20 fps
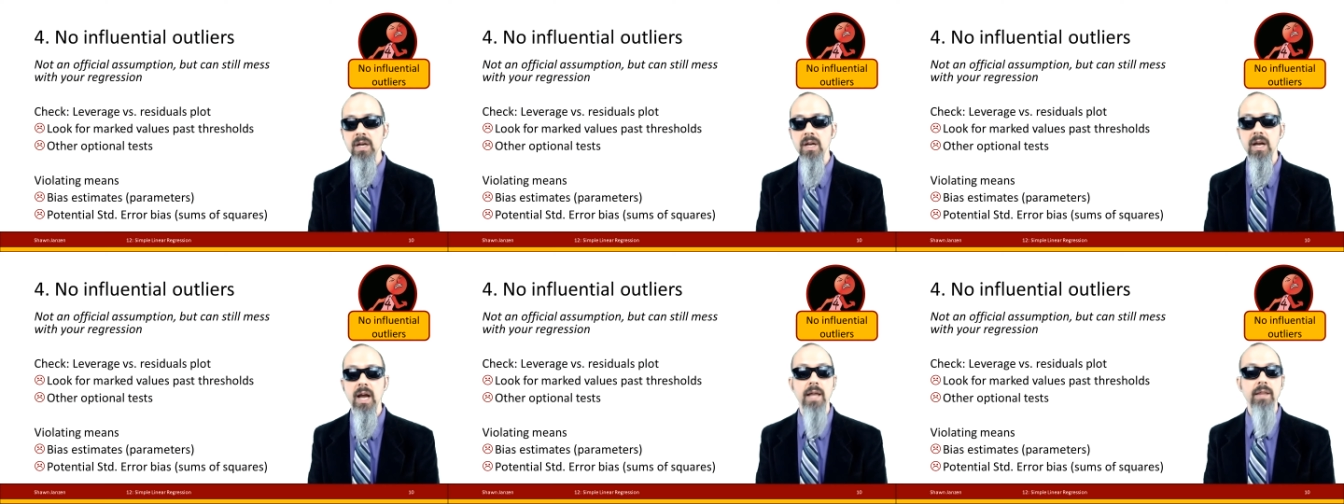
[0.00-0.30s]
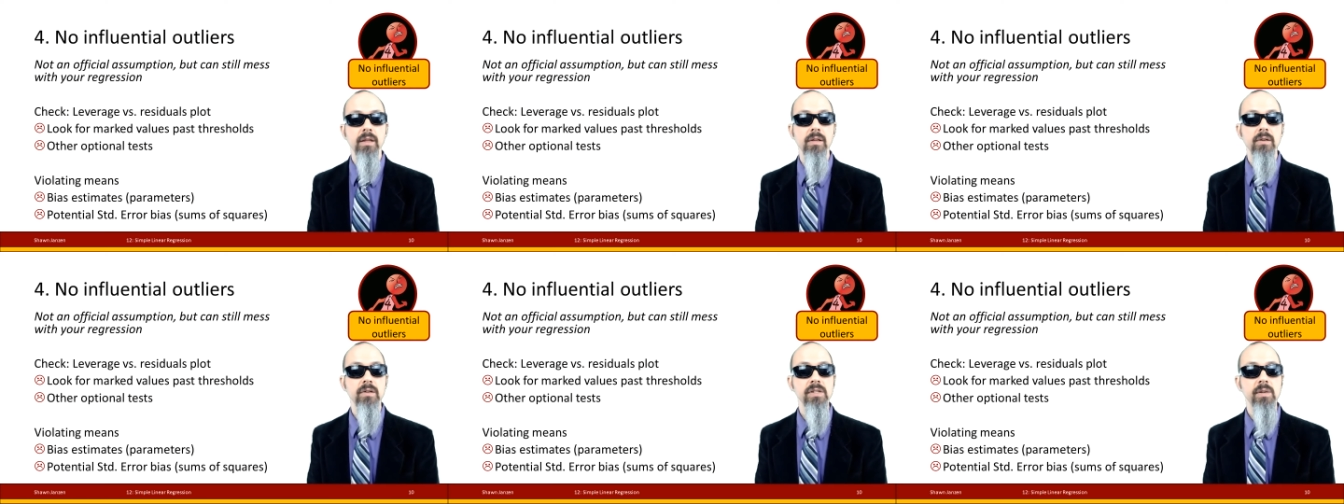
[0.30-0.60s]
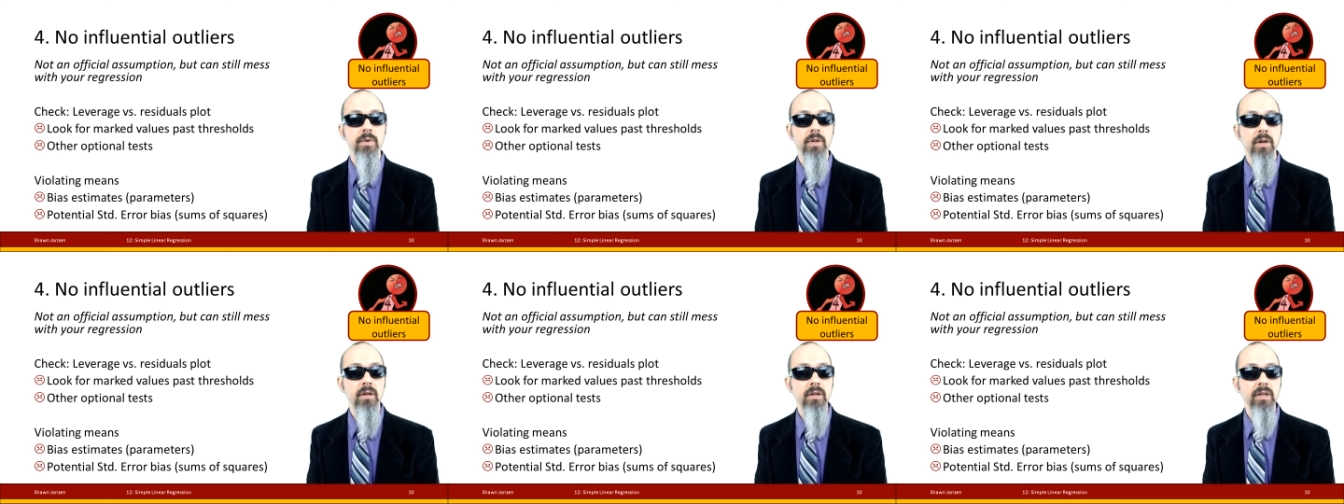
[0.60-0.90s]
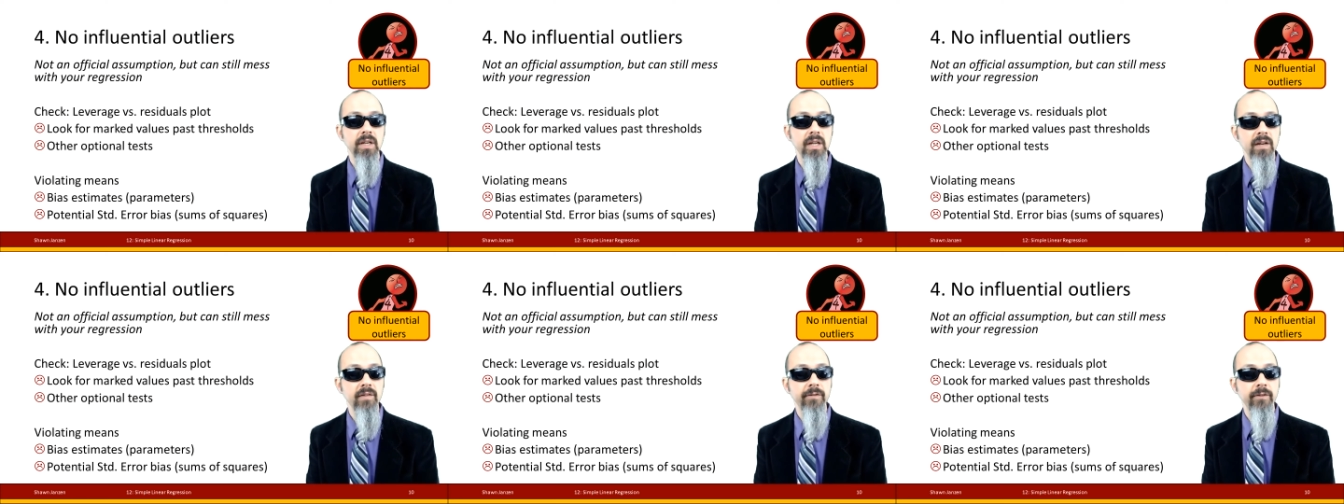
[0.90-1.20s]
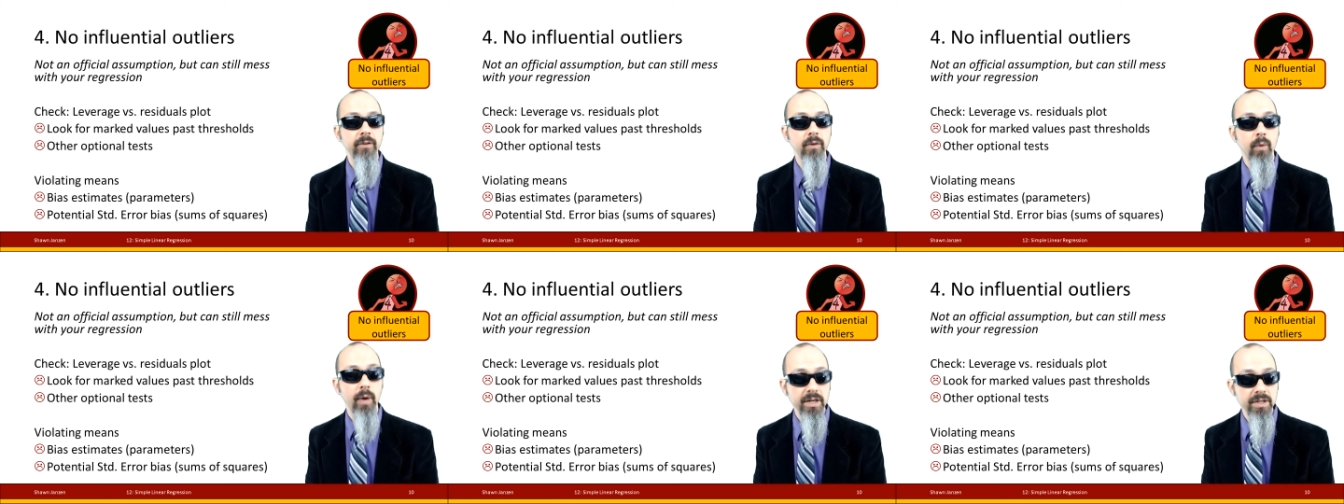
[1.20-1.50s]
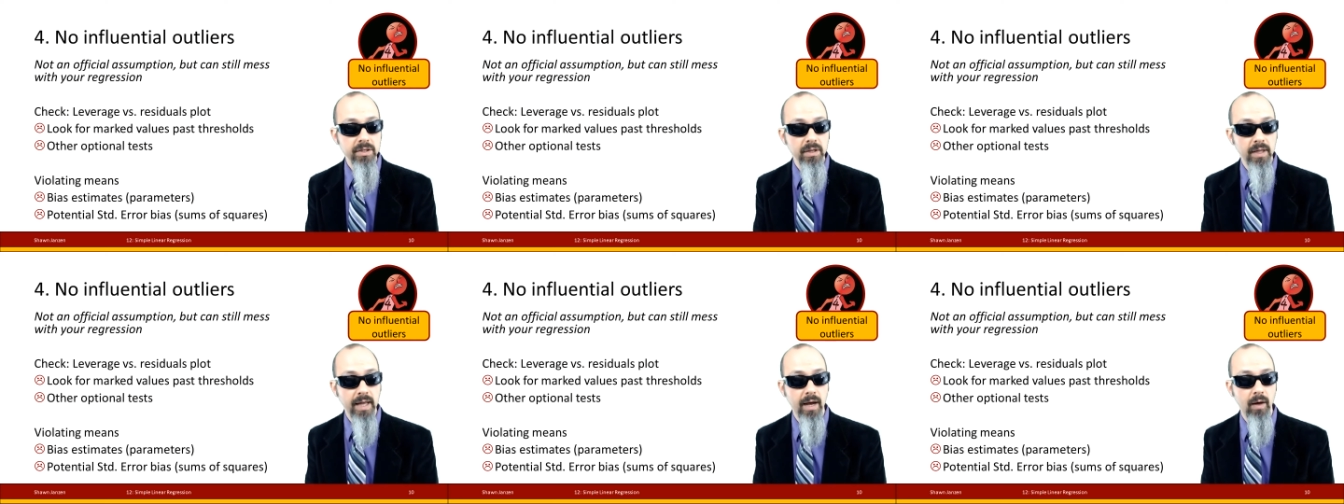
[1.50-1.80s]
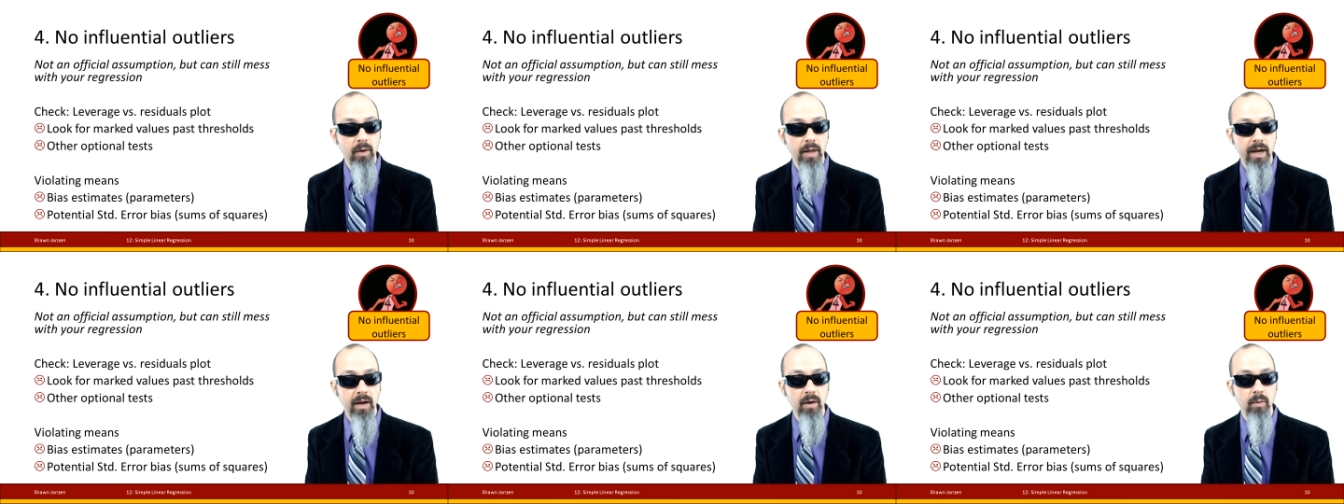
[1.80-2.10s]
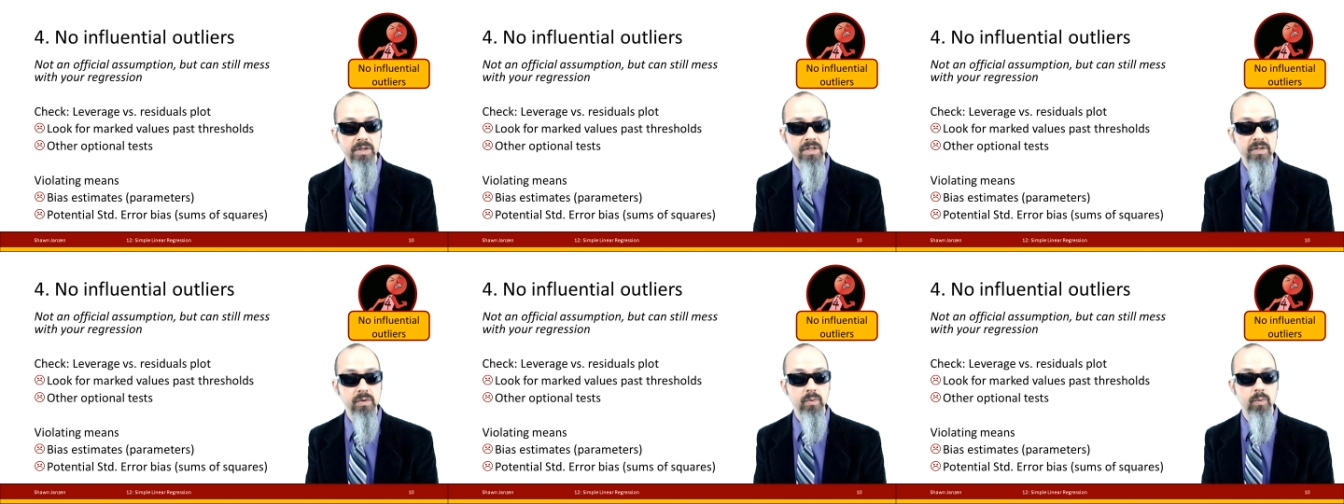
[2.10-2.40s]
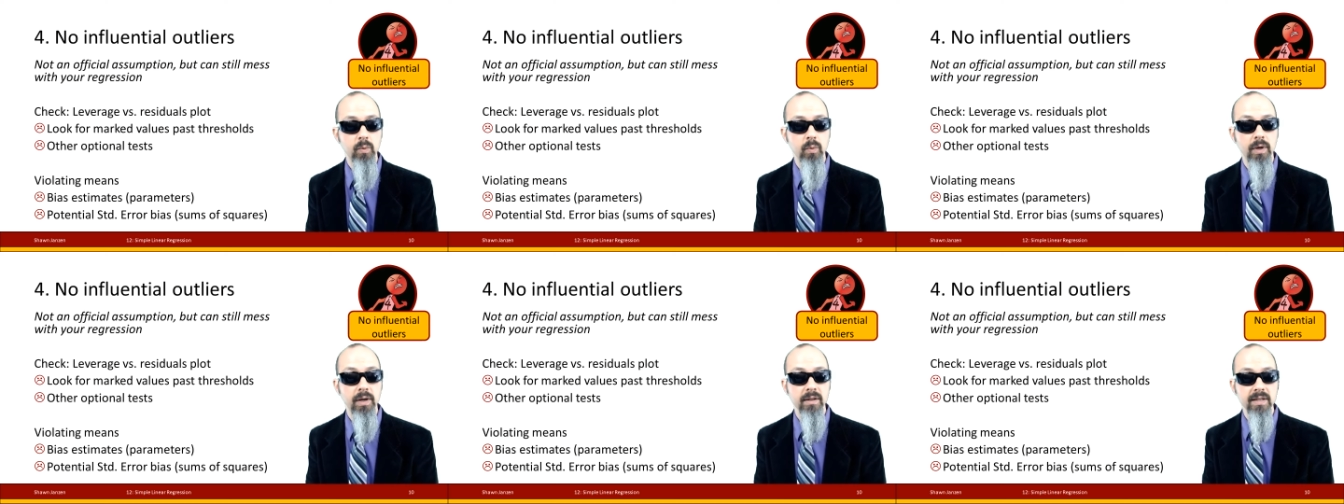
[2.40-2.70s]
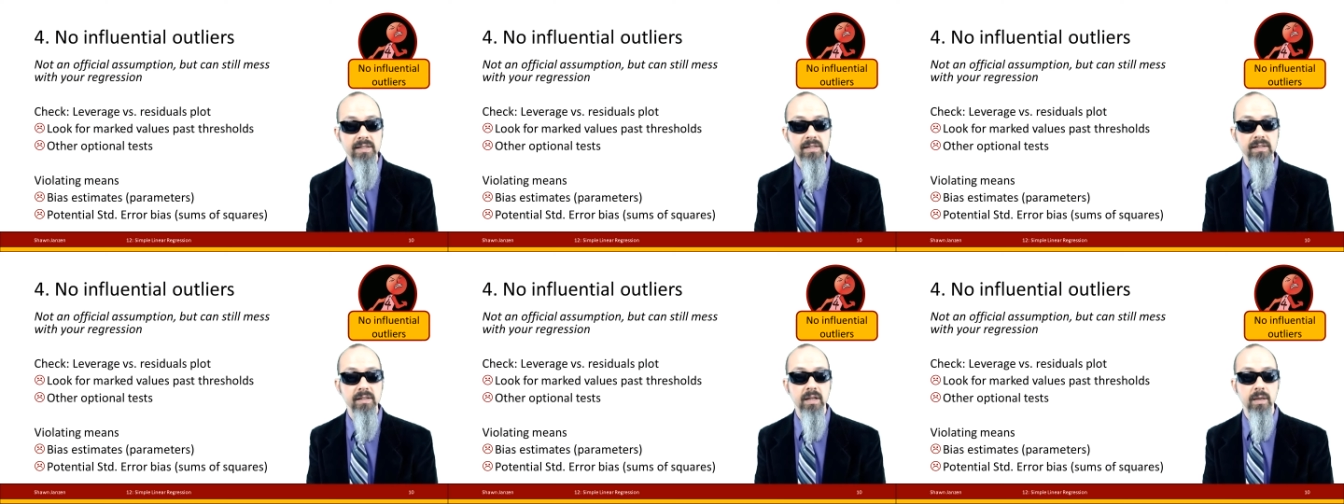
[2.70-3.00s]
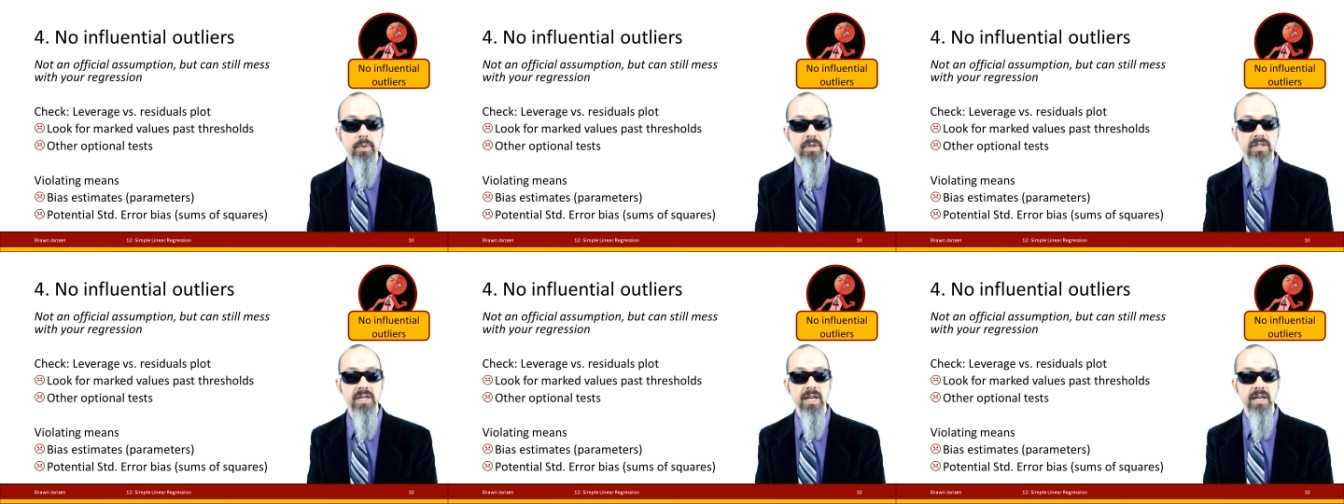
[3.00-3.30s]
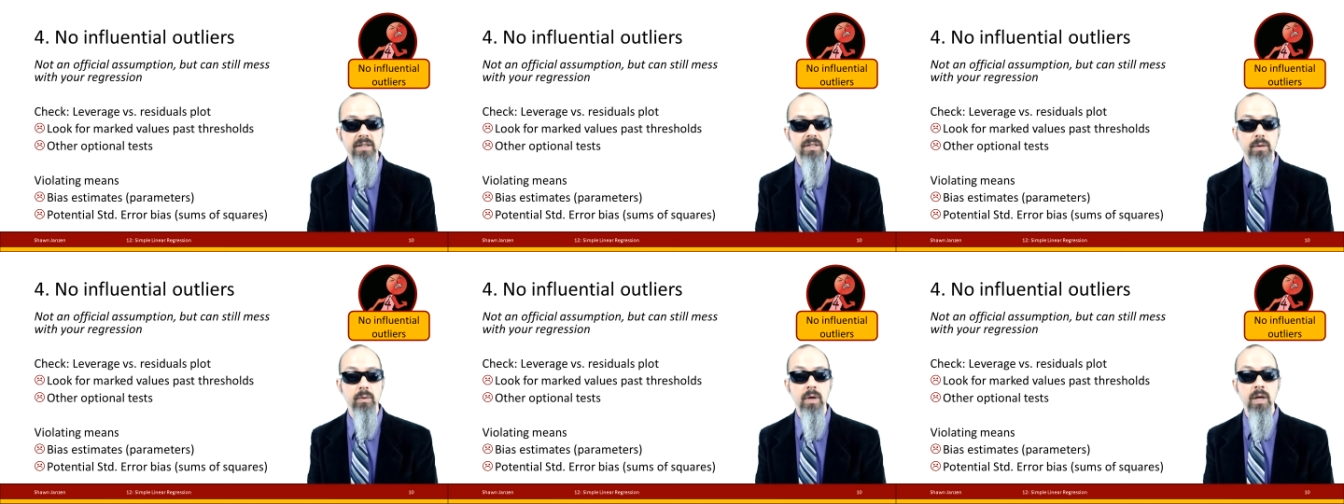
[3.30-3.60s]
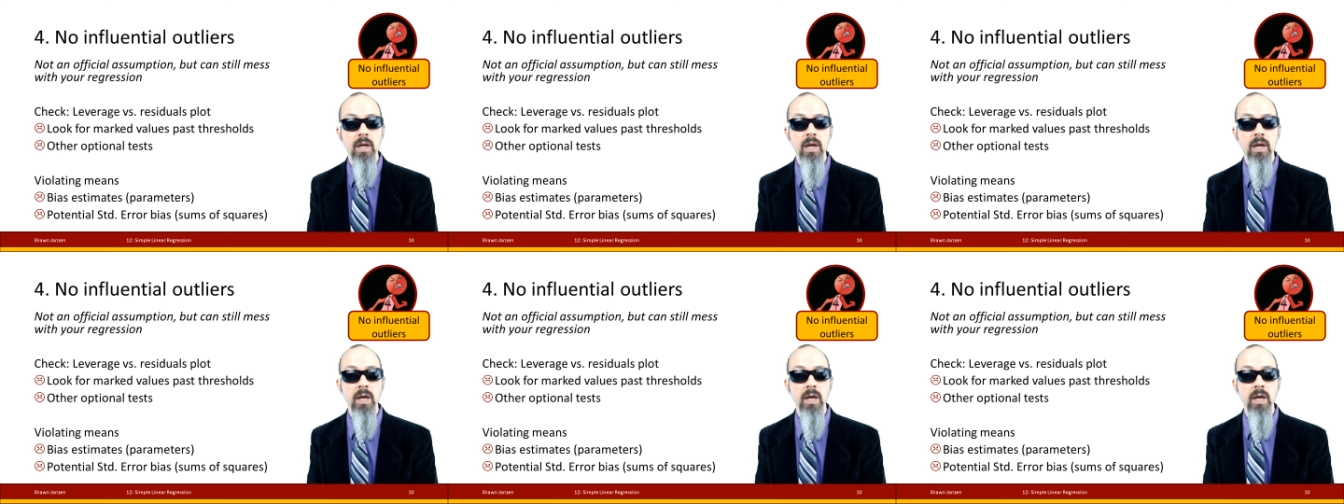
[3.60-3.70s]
and then there's something called an influential outlier, which is where this is going to pertain to.